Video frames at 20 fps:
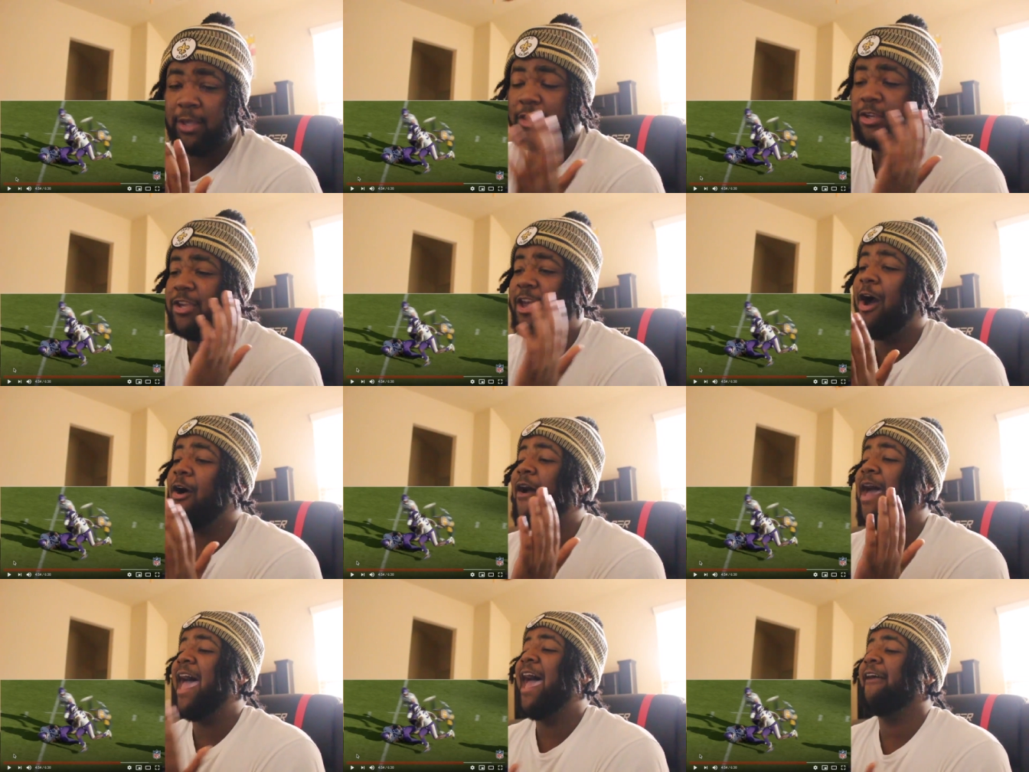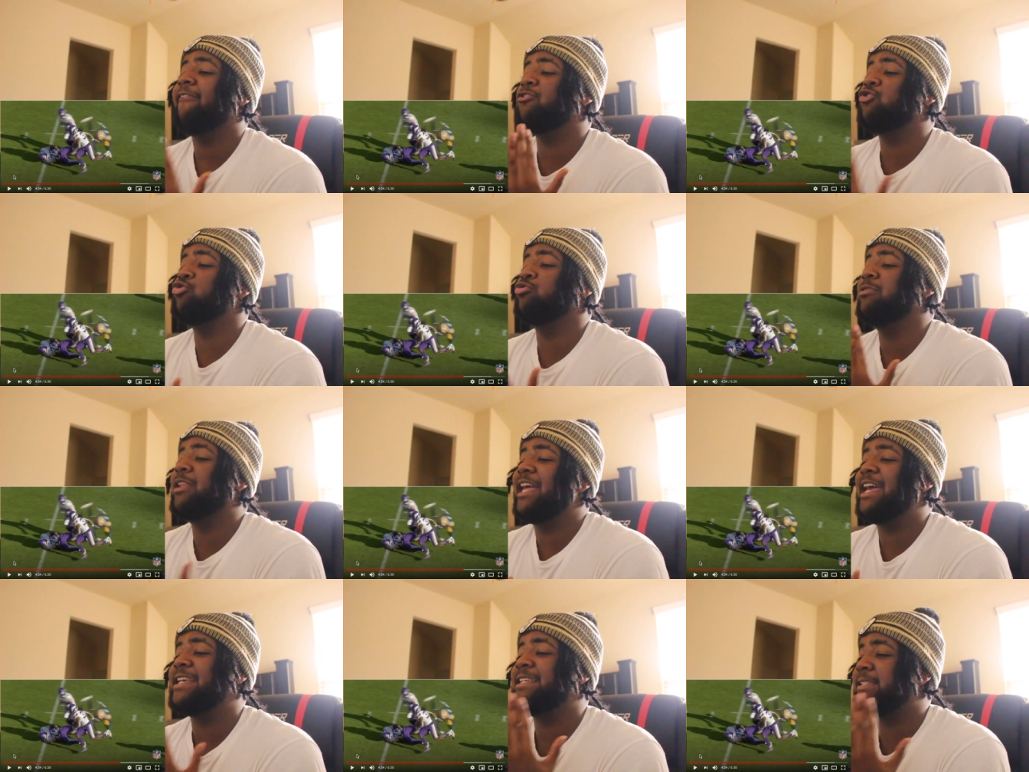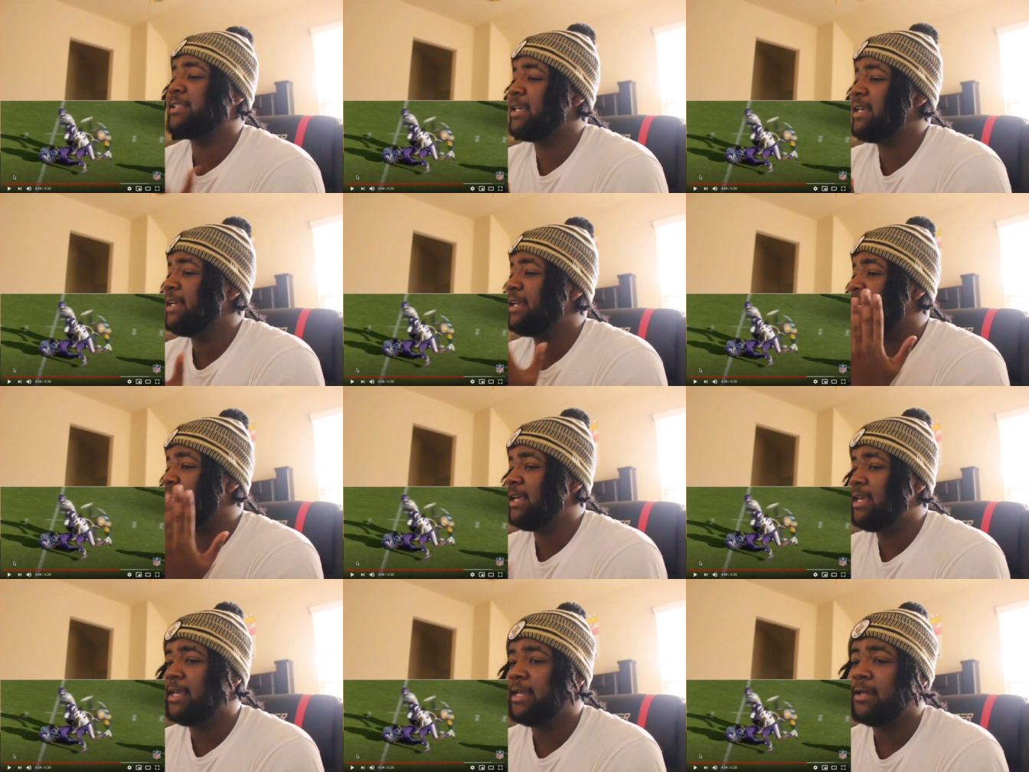Y'all have to let
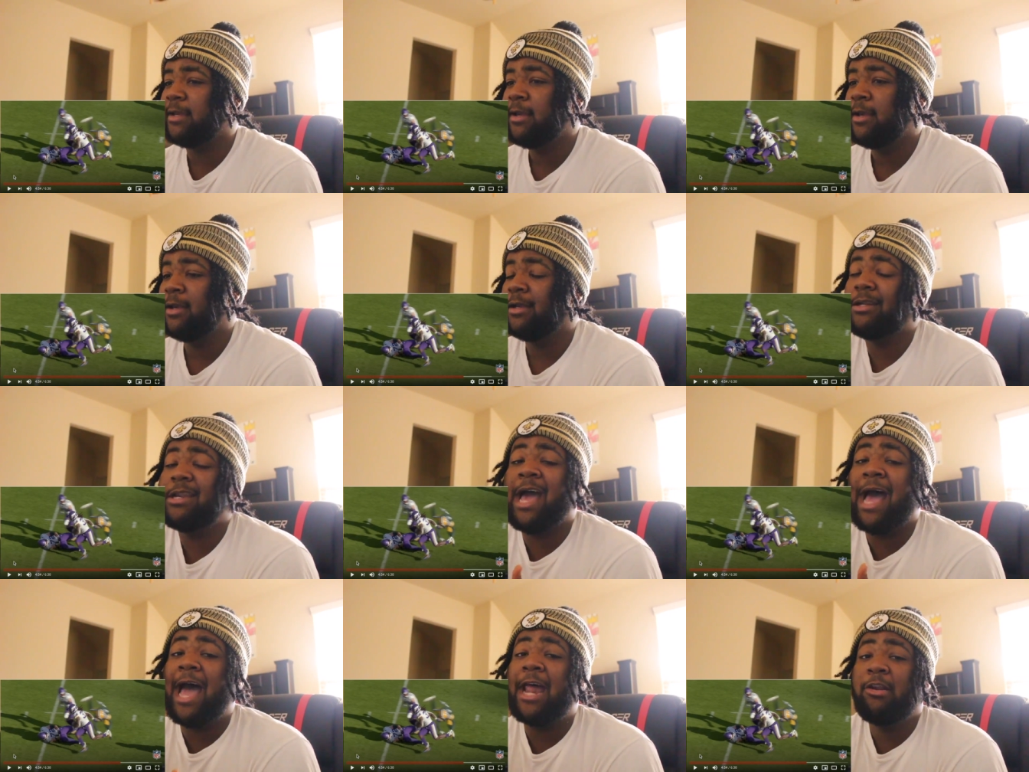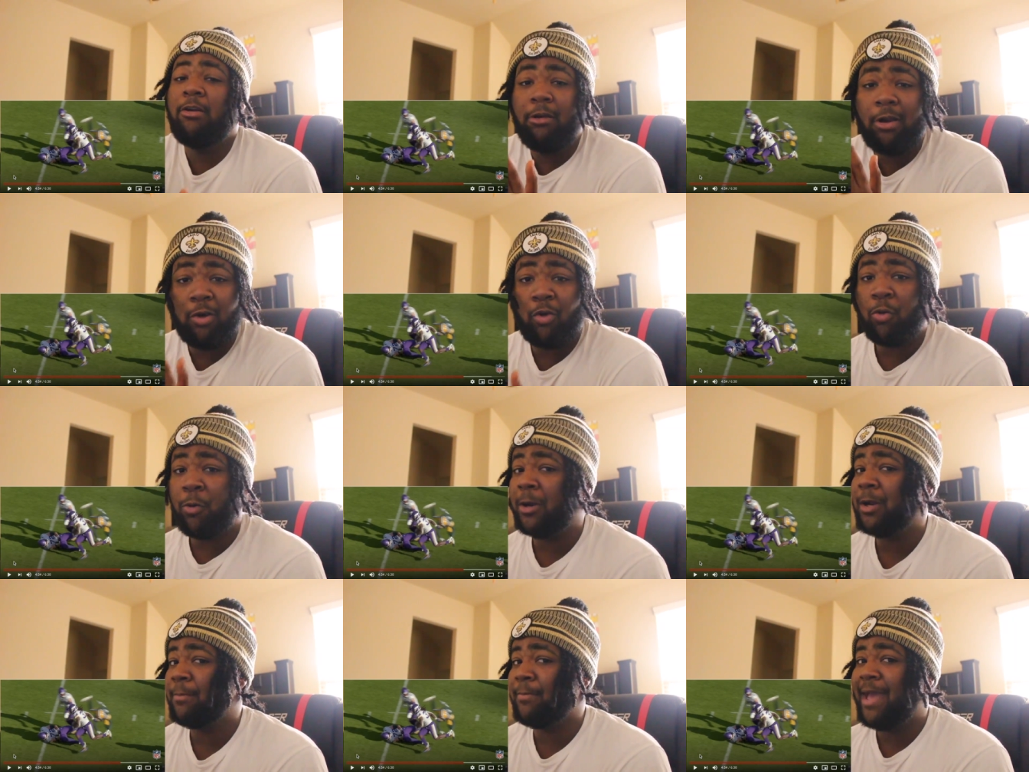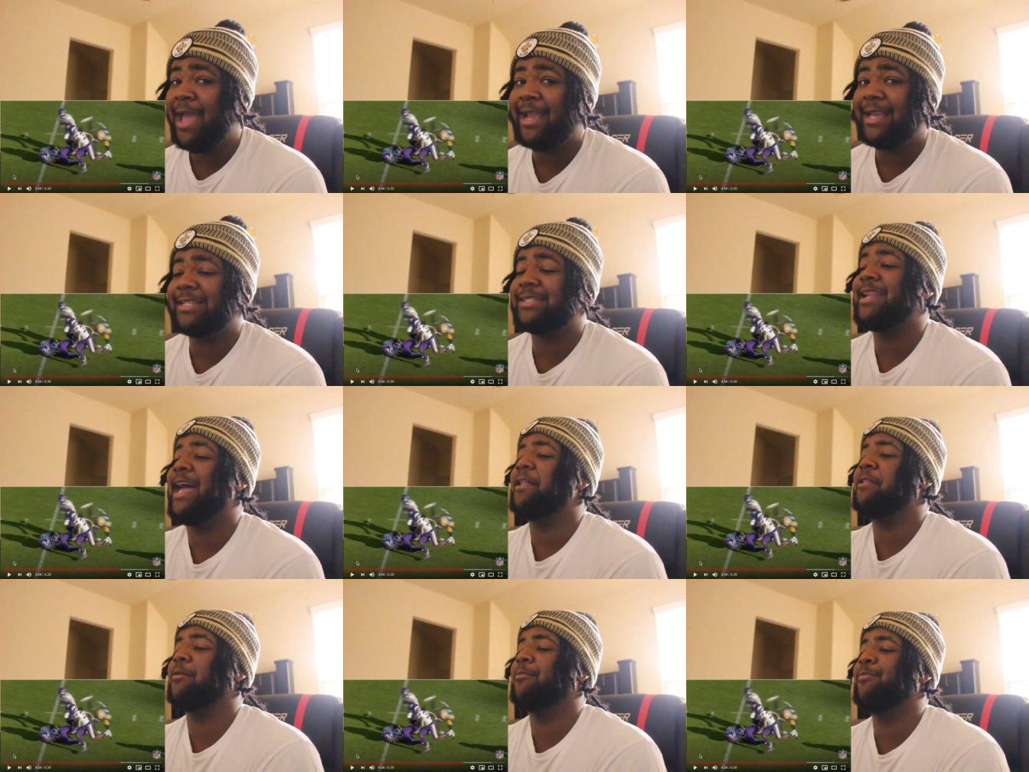Zeke eat. Now, I know the quarterback is
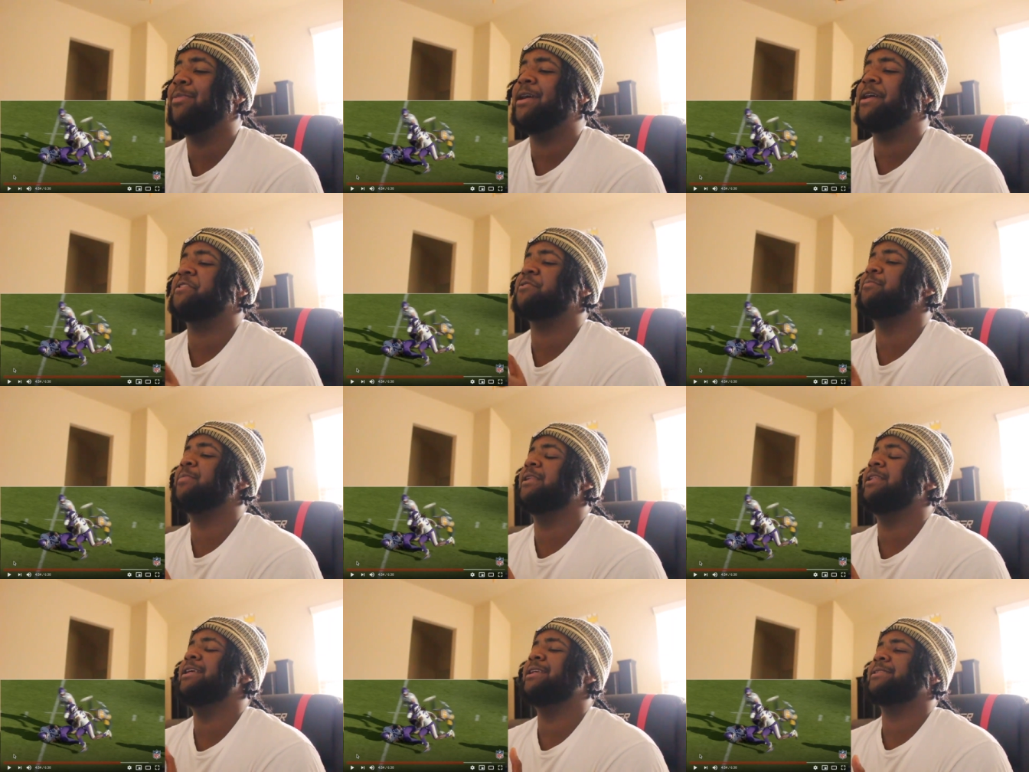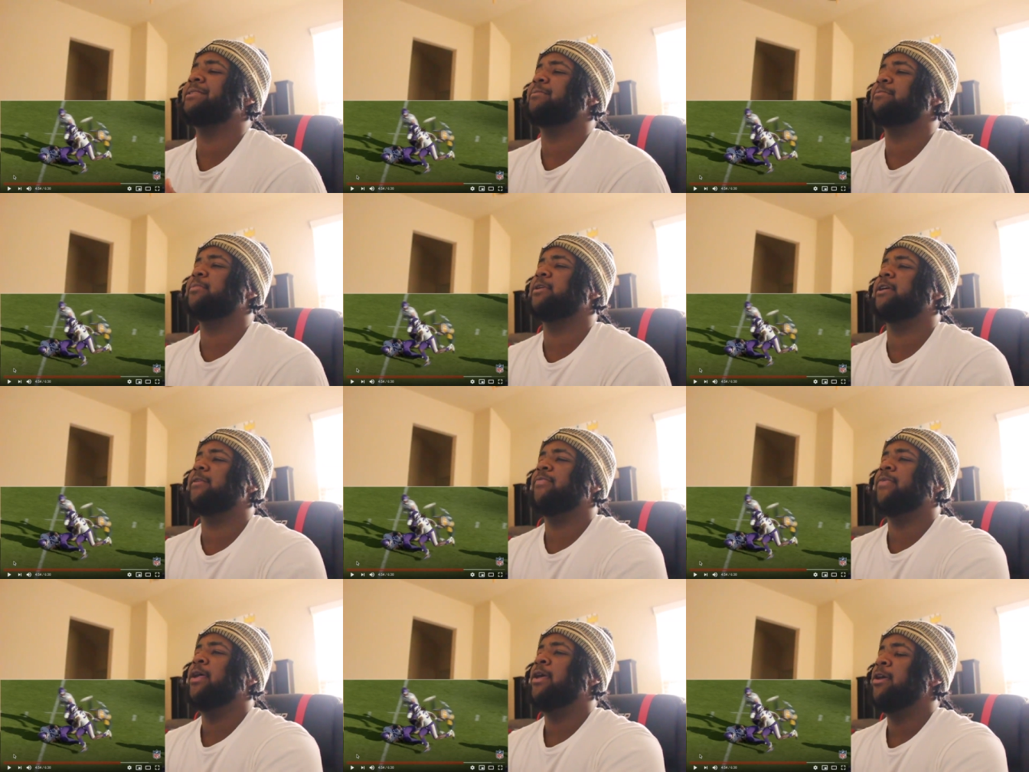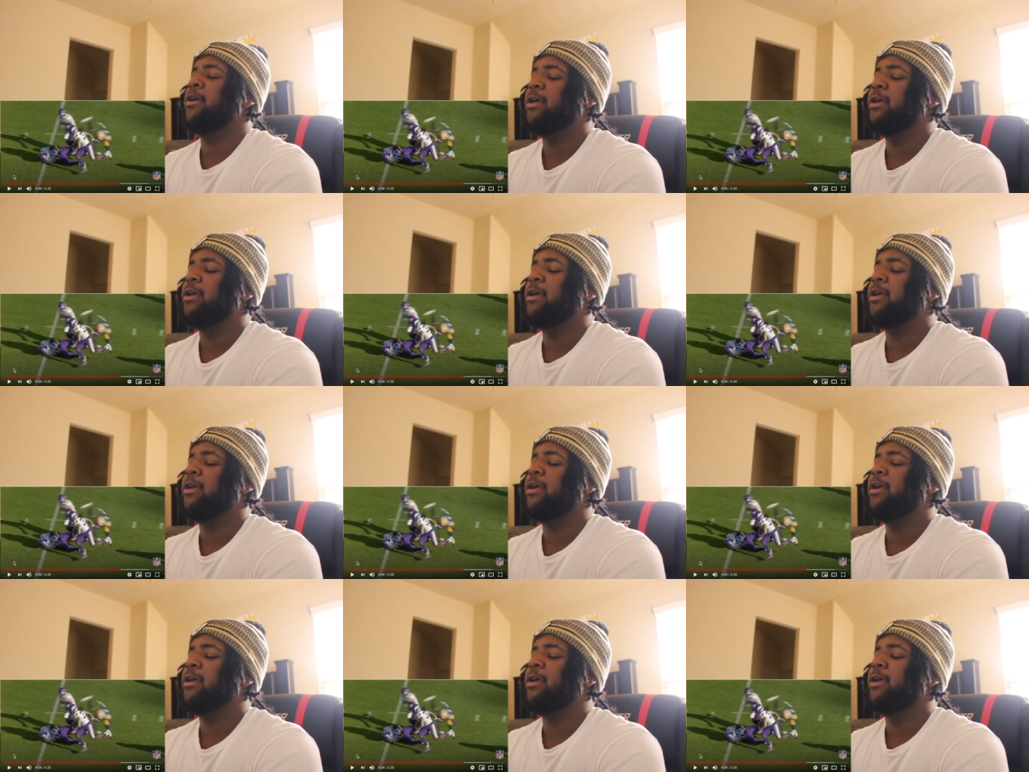not the best, but listen, bro.